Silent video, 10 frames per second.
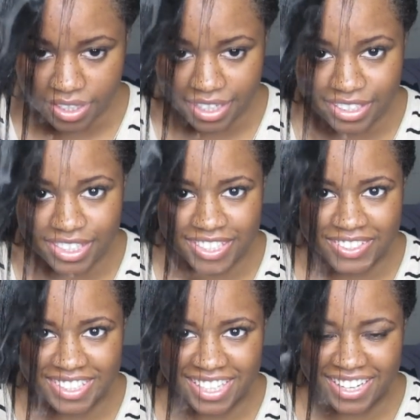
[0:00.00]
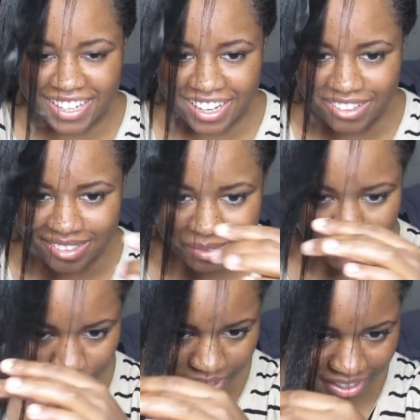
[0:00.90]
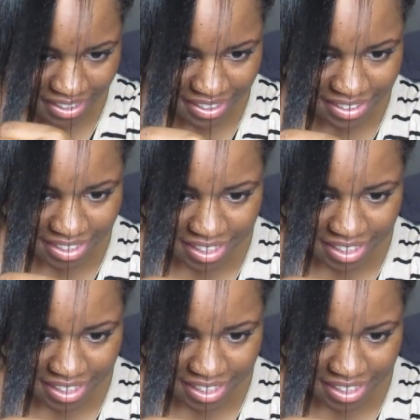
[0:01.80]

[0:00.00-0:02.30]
that is so scary how smoky it is.